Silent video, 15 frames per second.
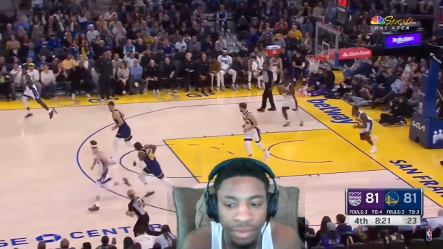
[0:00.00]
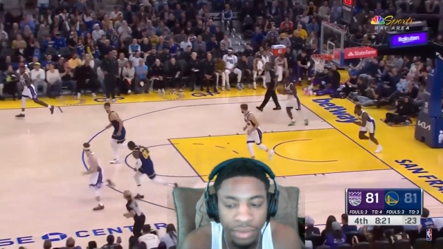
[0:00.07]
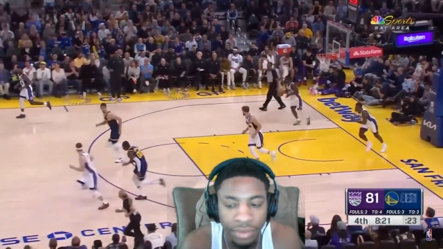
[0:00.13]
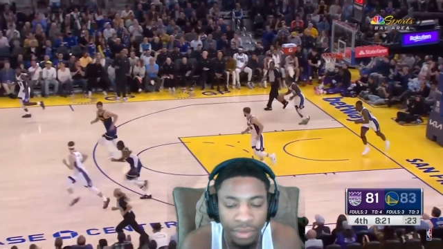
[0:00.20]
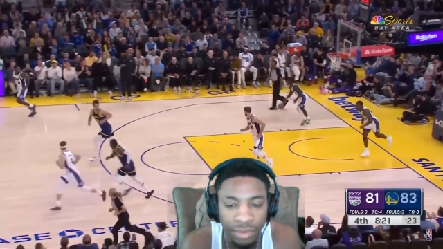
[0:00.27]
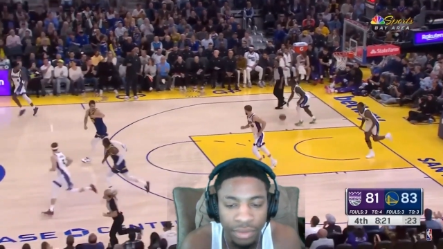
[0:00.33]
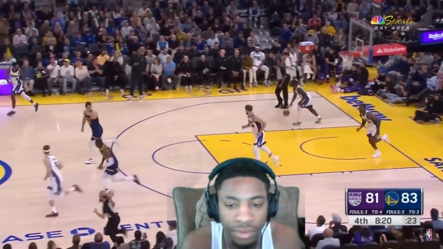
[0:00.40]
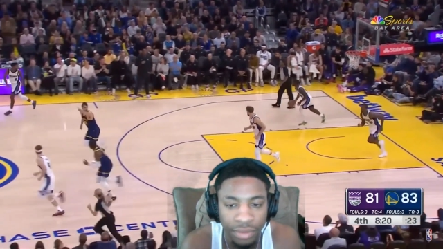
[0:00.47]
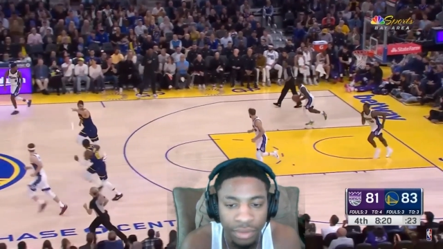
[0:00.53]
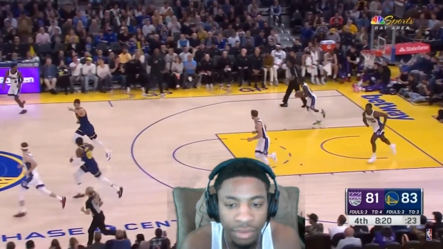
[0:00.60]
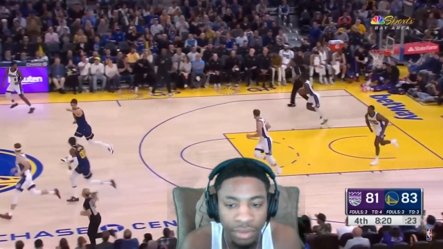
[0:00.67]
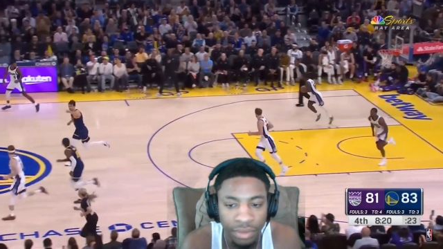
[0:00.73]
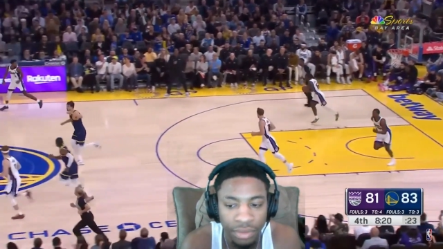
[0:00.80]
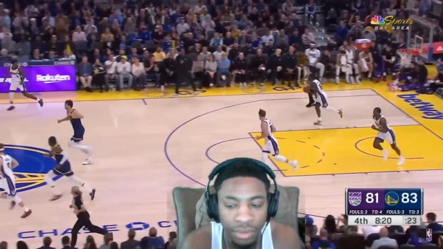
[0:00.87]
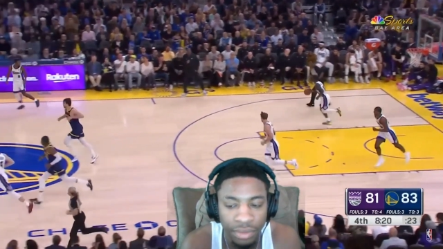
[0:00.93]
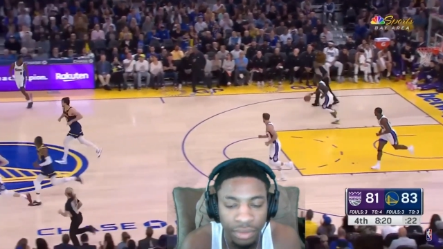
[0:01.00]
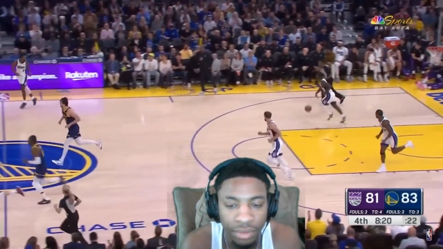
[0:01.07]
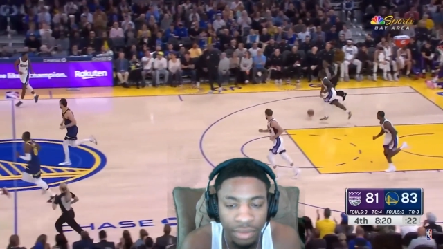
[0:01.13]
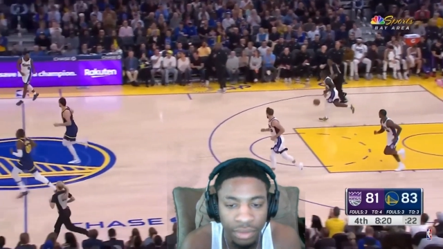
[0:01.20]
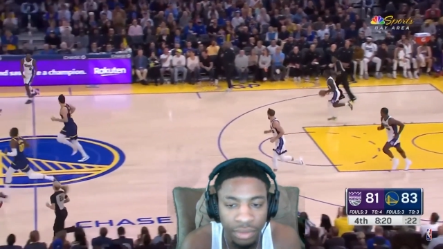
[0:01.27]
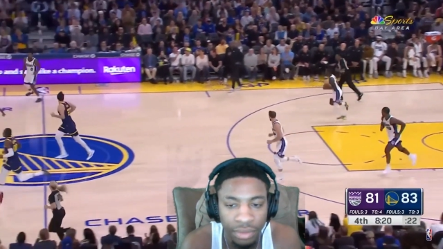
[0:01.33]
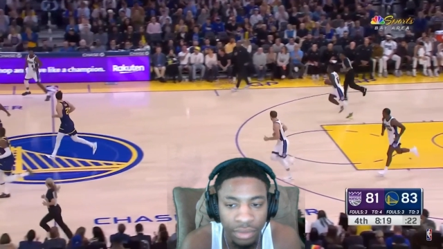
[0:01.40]

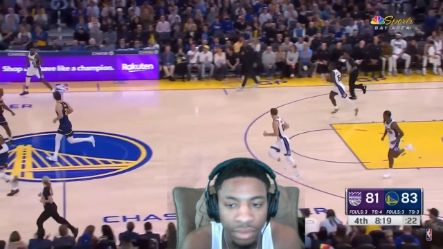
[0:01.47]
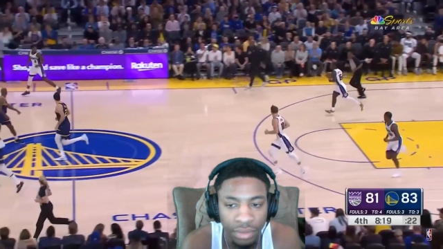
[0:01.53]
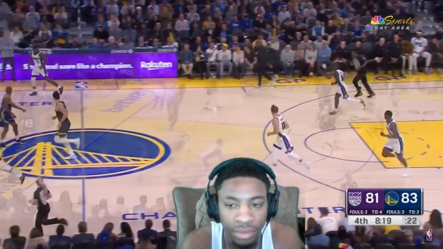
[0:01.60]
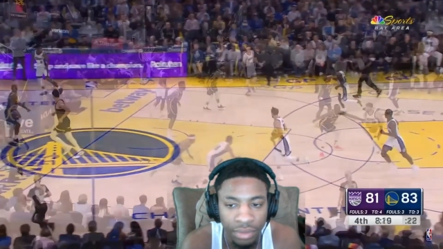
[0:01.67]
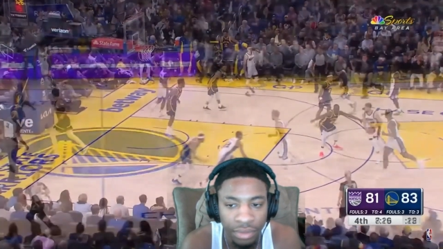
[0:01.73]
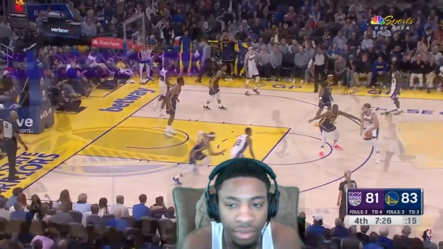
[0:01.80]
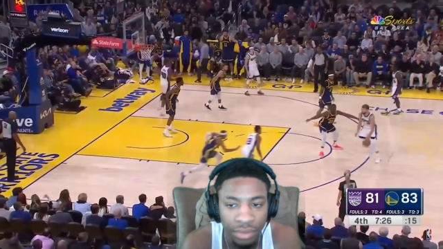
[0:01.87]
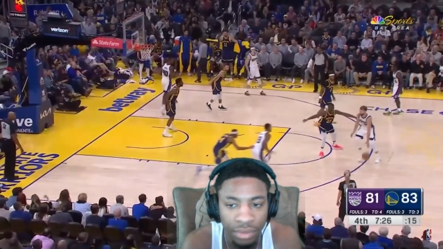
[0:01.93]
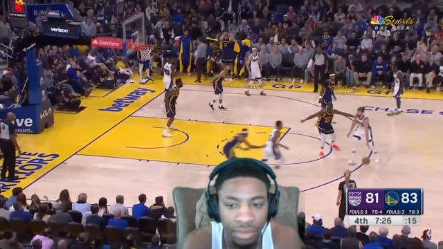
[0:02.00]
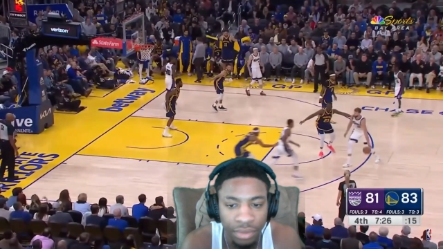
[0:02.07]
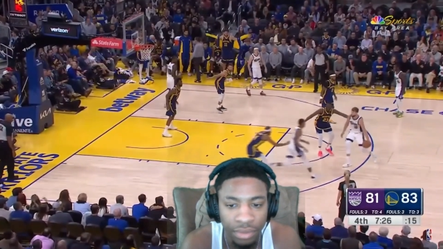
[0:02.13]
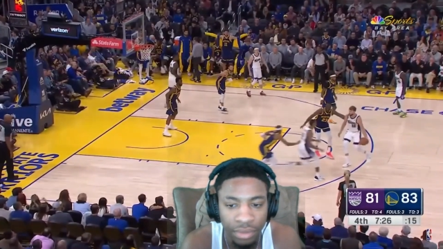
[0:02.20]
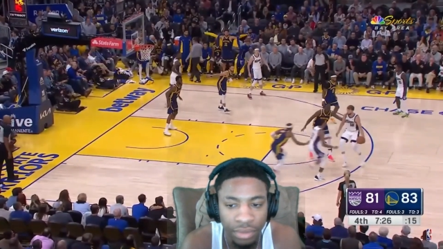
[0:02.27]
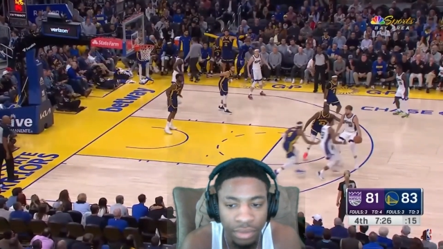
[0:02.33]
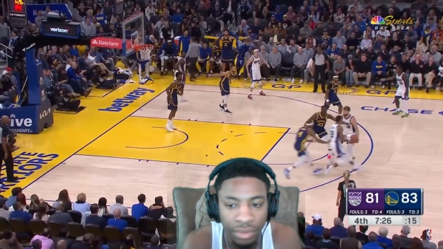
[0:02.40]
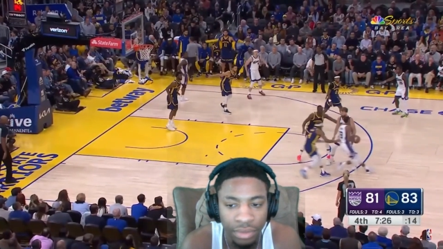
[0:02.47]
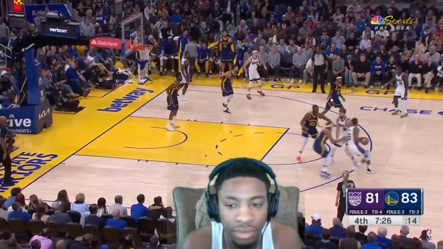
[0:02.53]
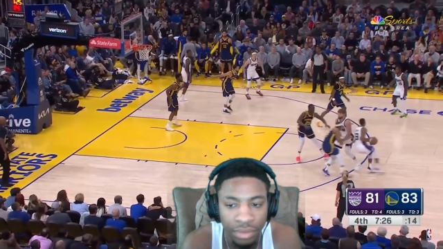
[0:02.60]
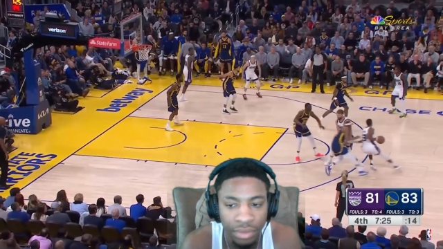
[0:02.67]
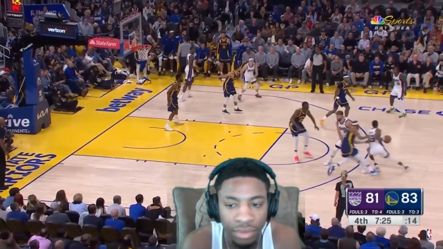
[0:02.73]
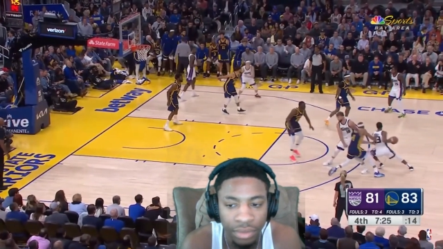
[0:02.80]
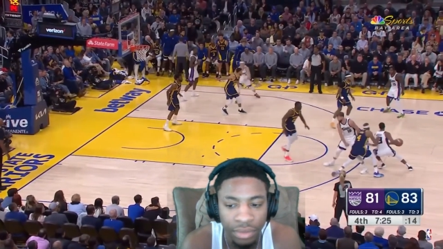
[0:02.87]

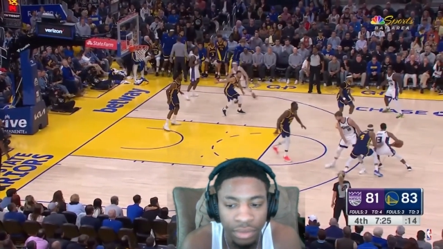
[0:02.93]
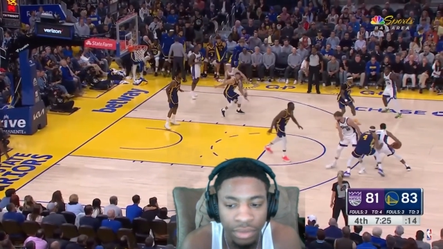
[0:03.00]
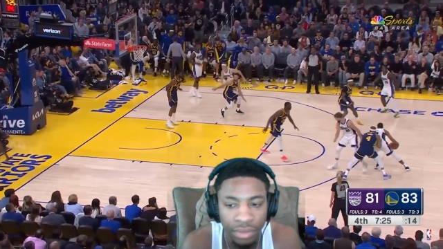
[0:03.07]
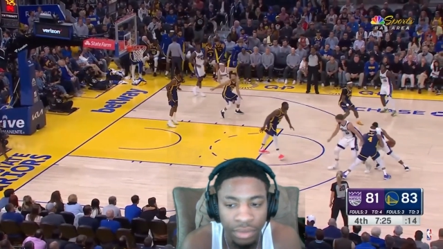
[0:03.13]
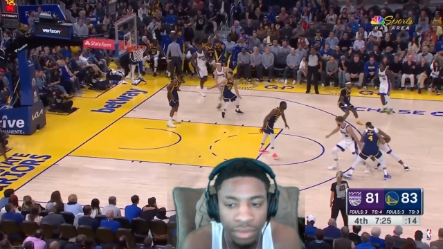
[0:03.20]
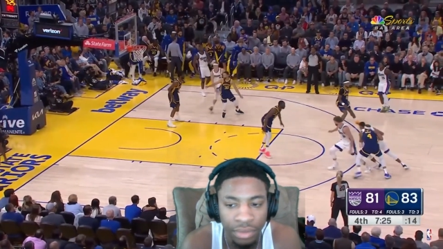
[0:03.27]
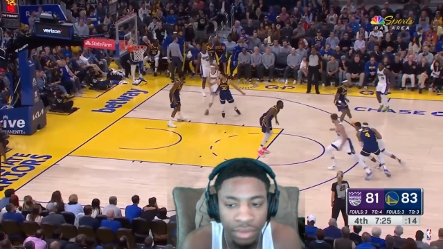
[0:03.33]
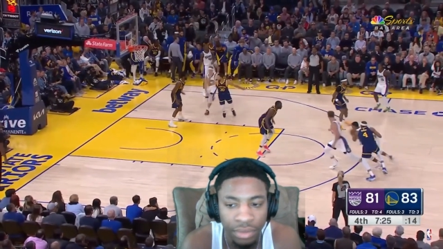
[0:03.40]
(no one is talking)